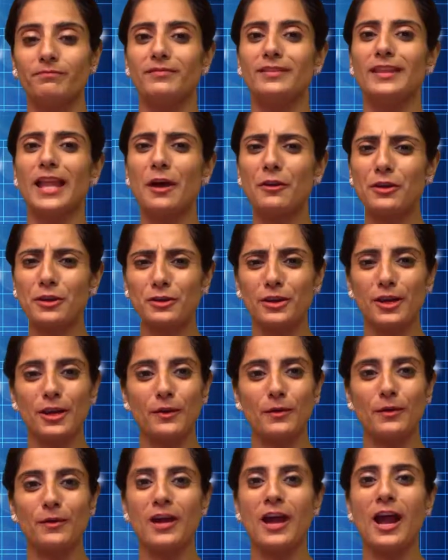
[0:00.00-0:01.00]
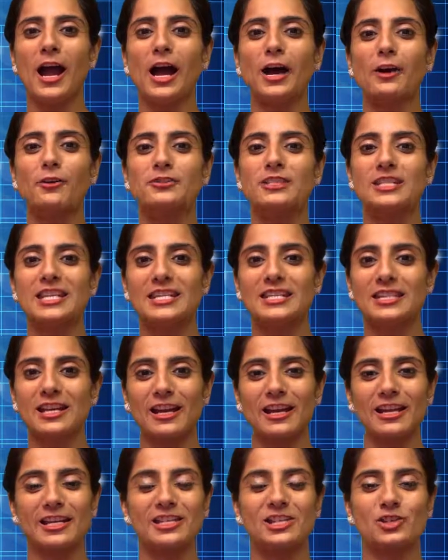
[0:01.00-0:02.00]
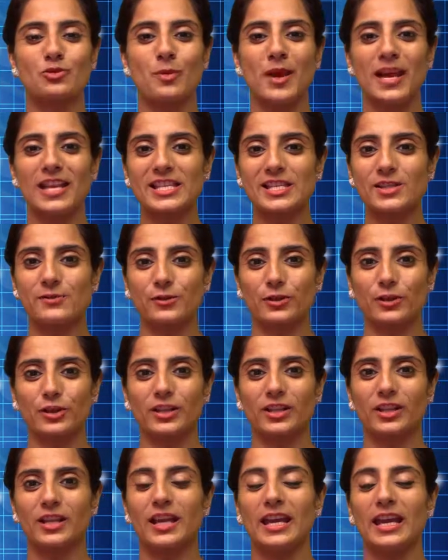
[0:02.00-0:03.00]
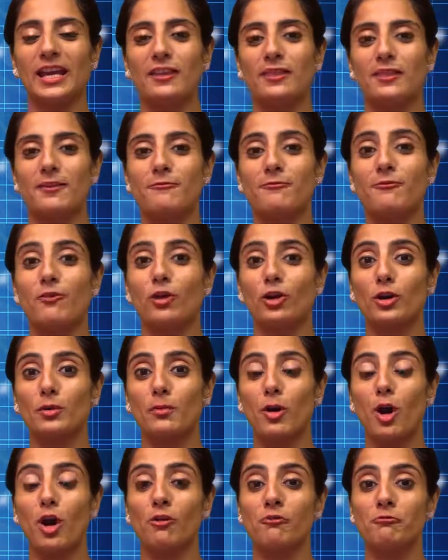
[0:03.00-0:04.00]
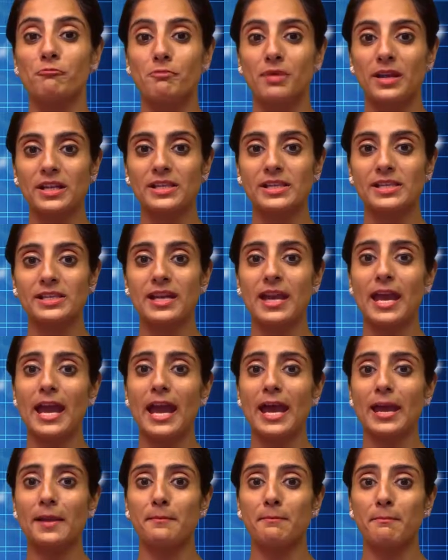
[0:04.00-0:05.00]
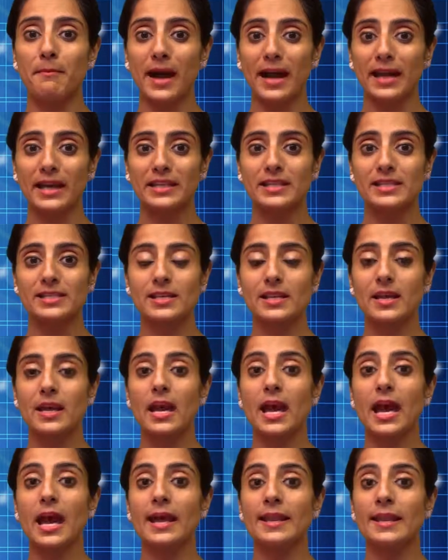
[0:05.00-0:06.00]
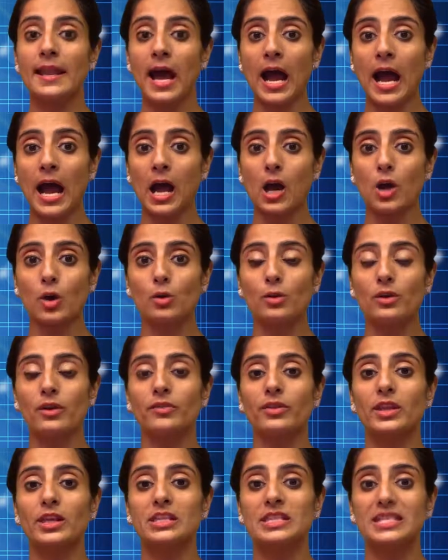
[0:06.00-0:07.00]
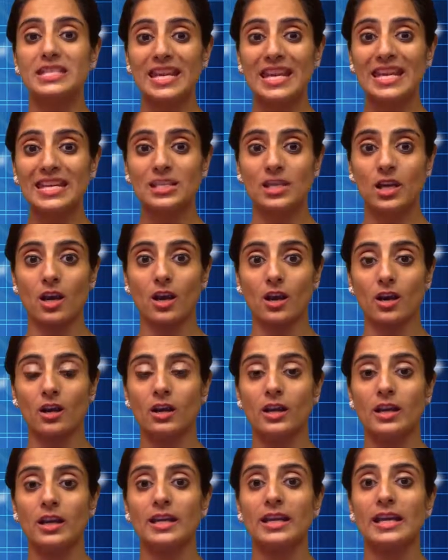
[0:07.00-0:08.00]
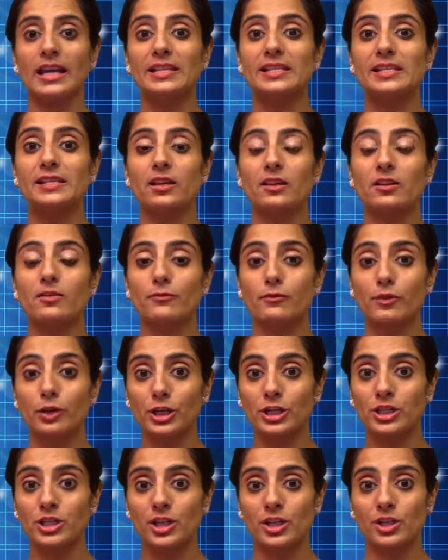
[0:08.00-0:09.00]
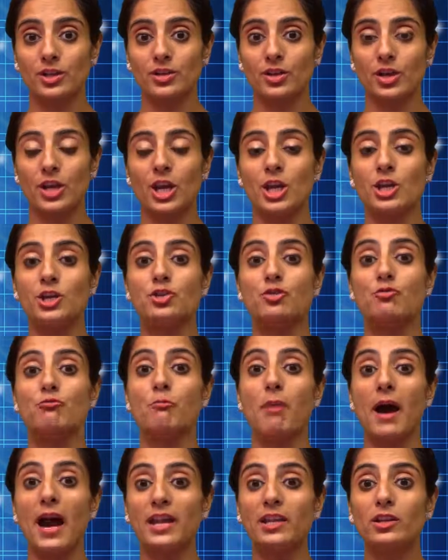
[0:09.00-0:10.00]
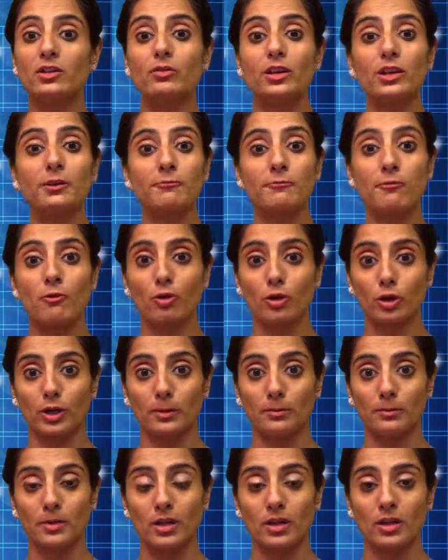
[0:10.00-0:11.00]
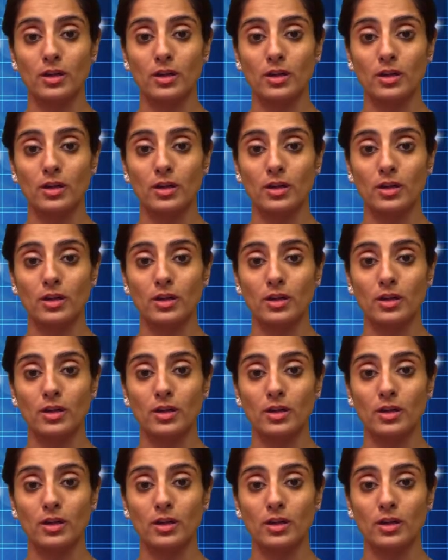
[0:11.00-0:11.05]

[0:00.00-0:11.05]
Now you know how data is transferred in the form of bits and bytes and how the data gets converted into binary form